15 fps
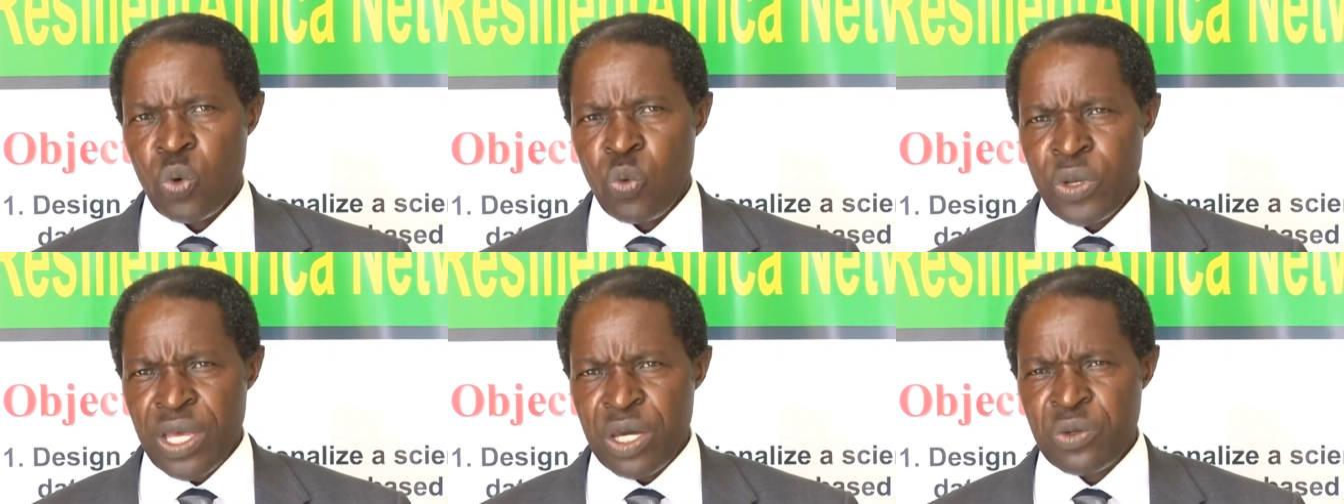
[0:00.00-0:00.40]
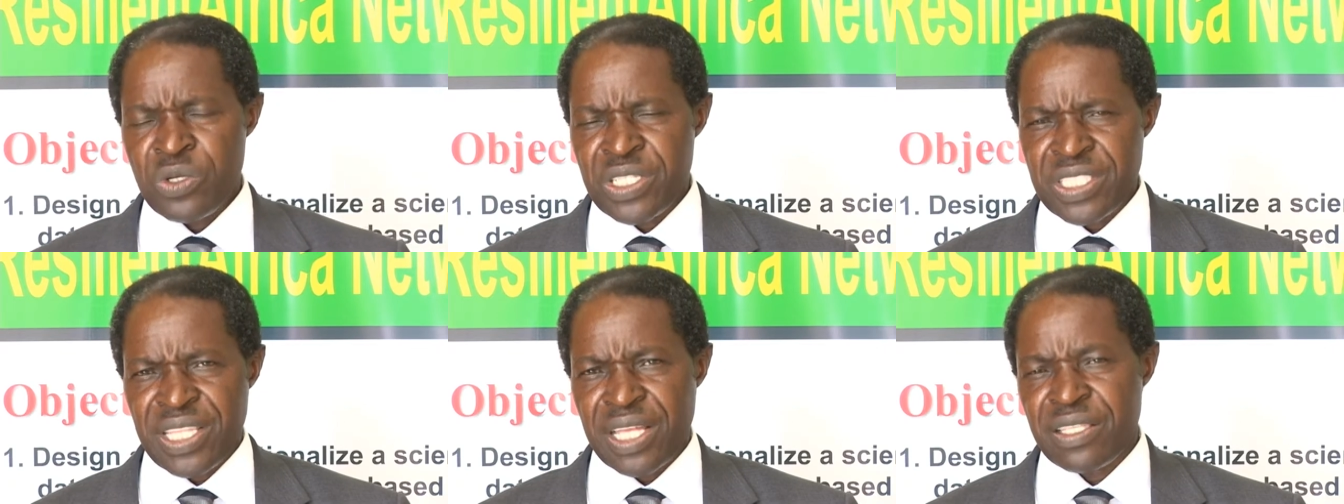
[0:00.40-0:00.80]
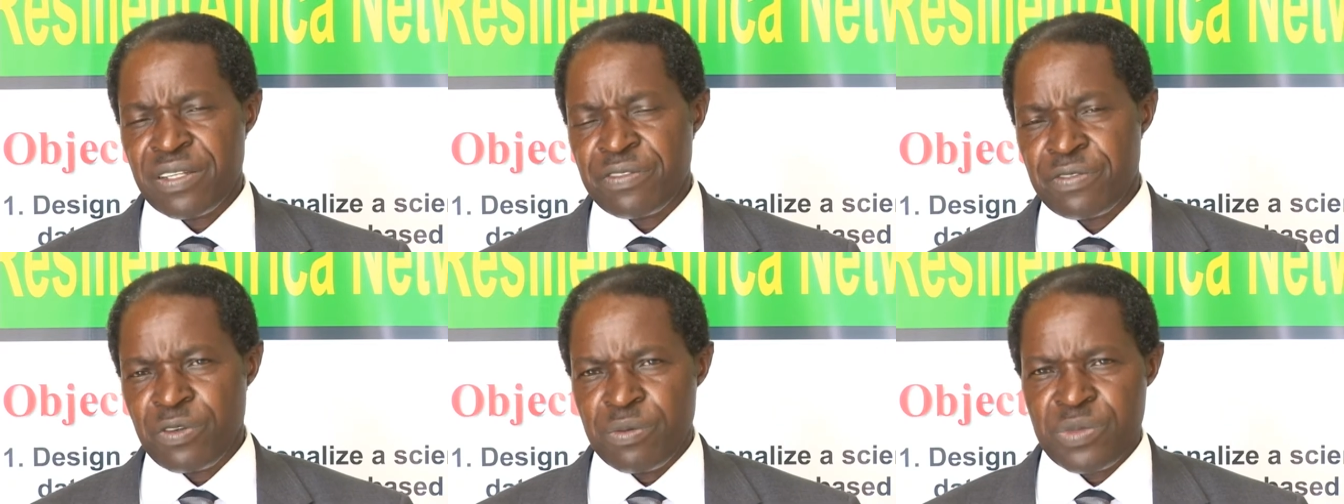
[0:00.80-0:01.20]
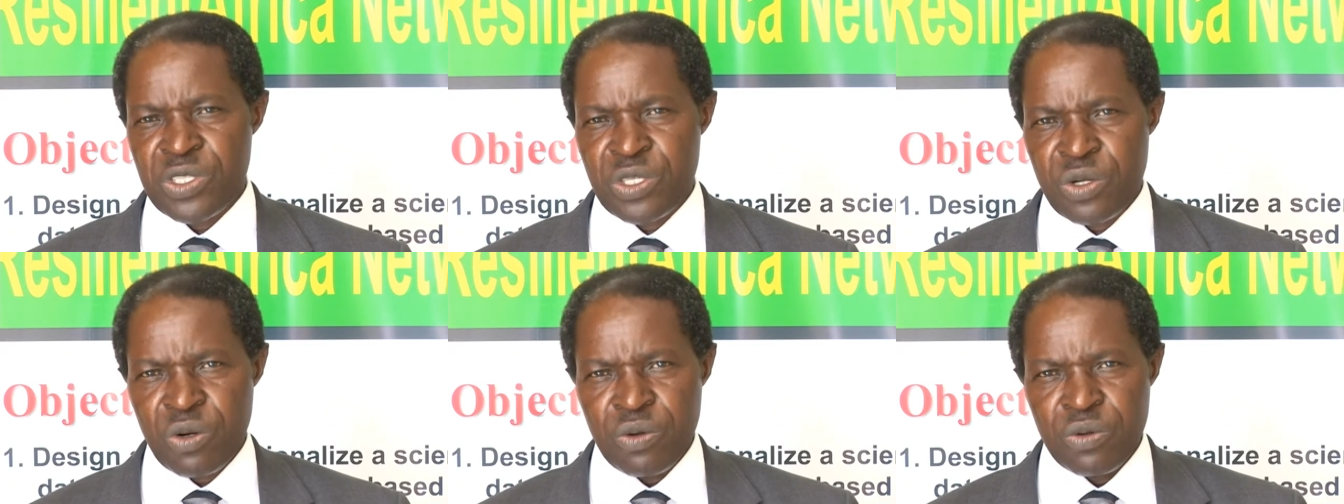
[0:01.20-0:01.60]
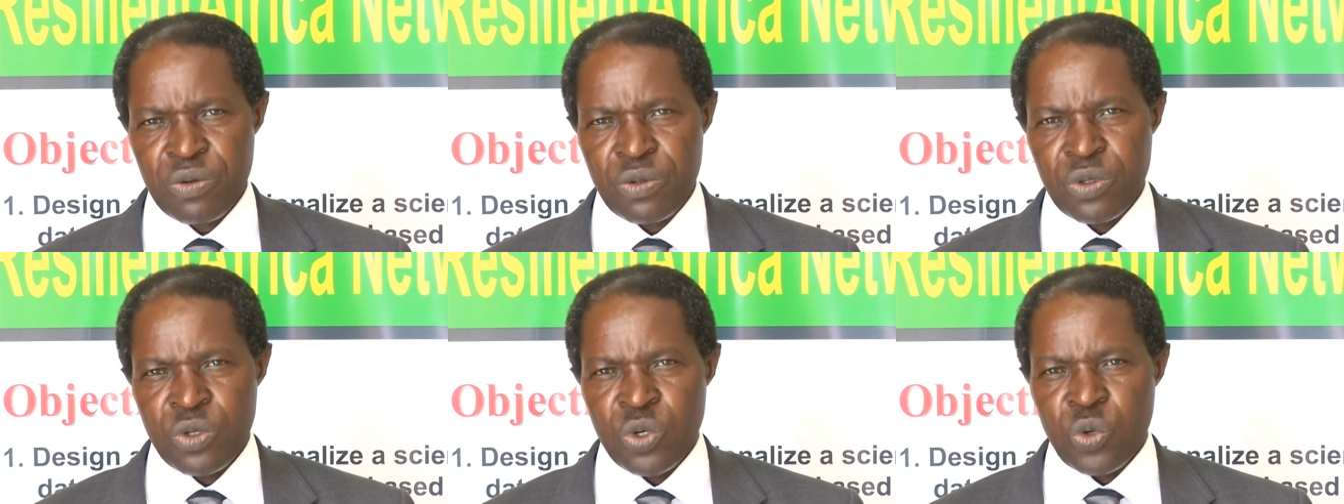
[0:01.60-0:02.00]
We are not starting from zero.
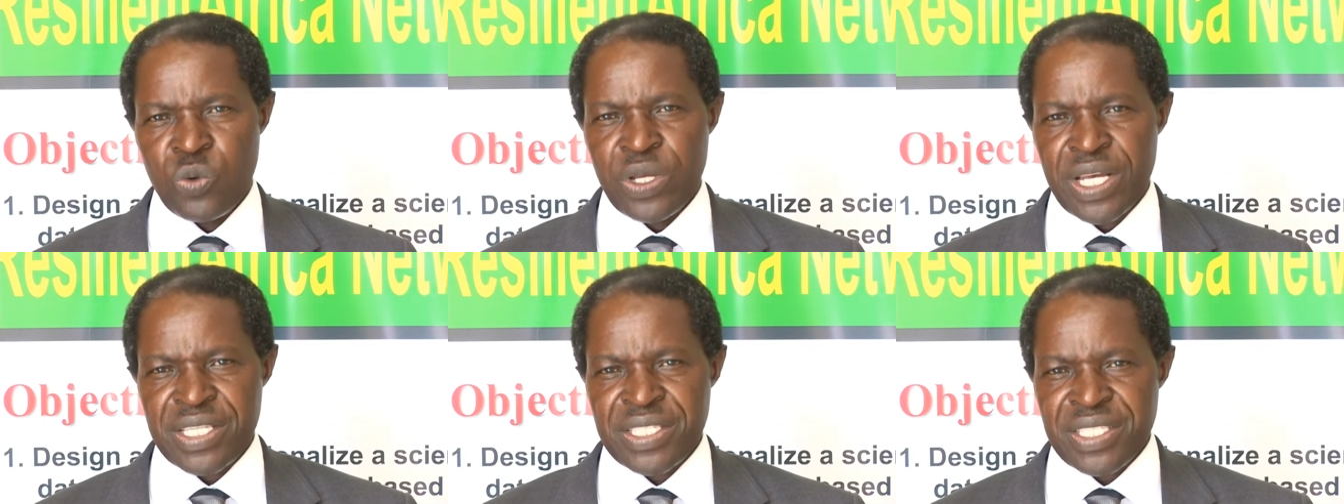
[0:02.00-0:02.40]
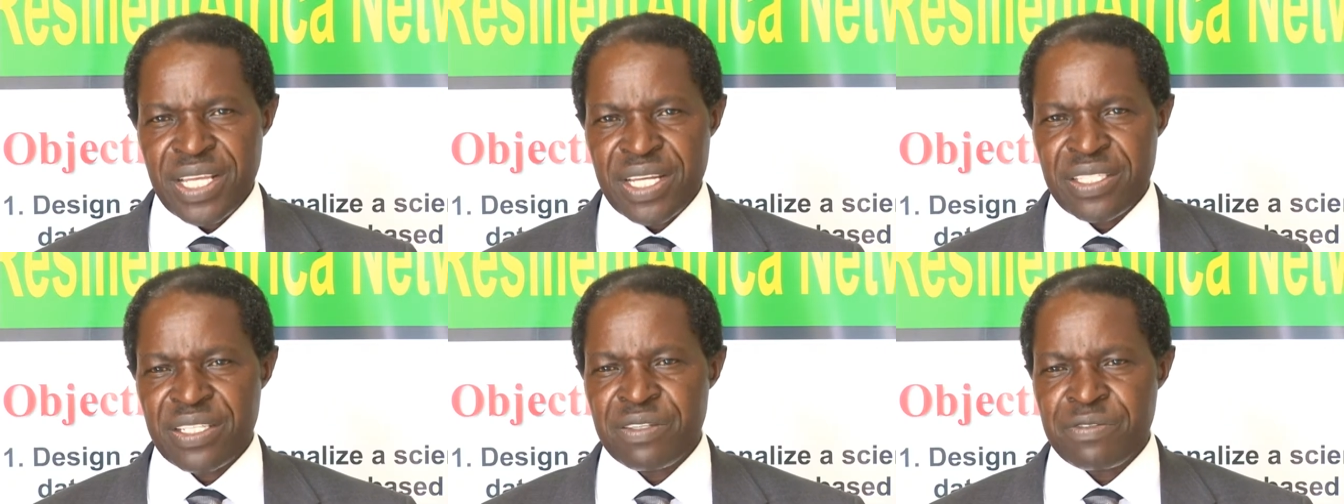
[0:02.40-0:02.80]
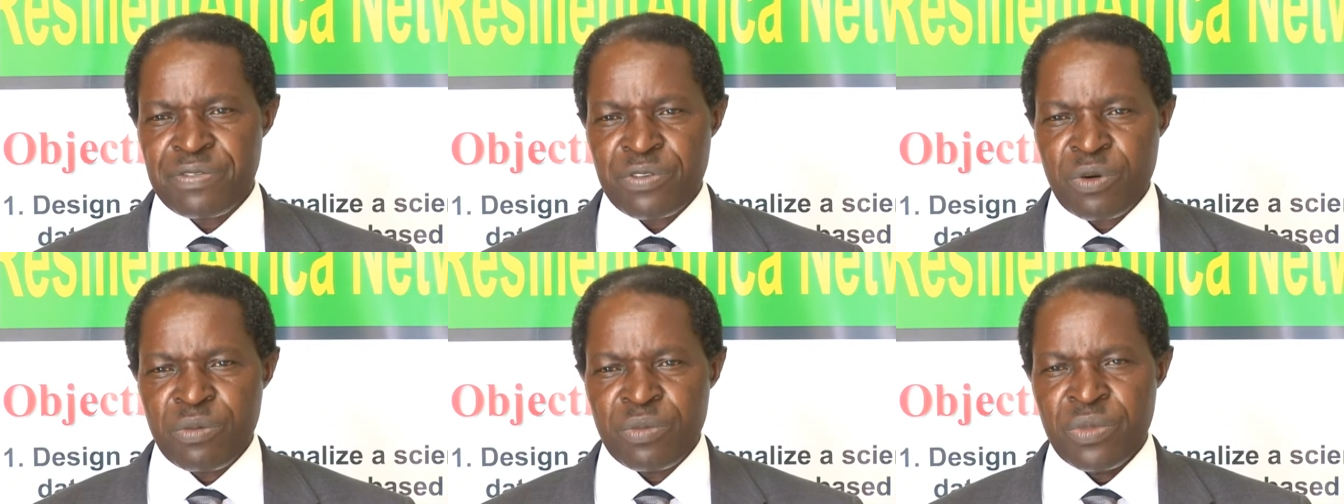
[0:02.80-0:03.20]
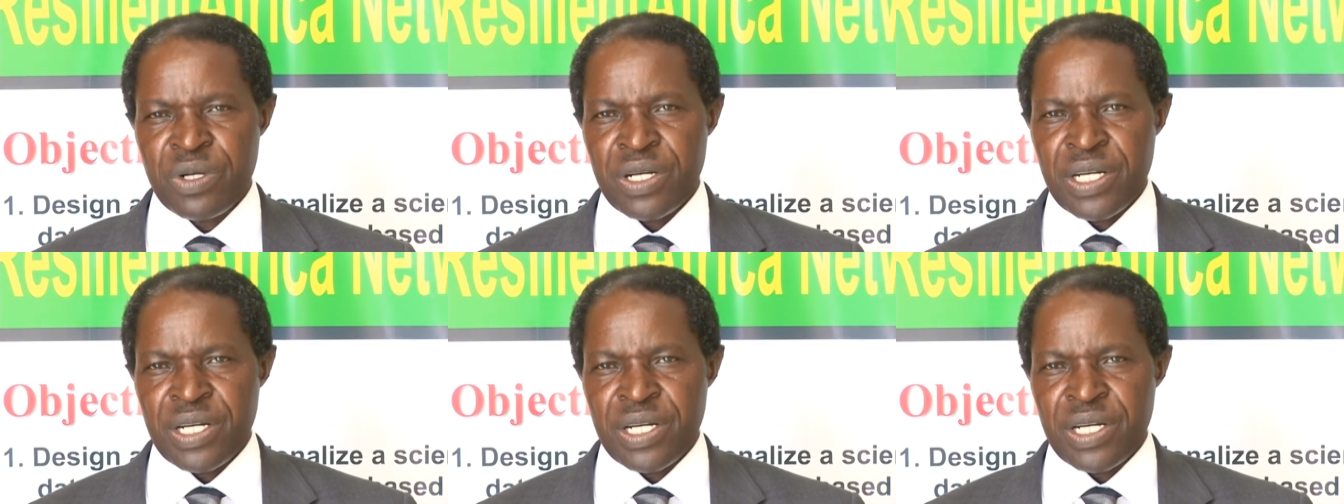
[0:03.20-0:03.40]
We are starting from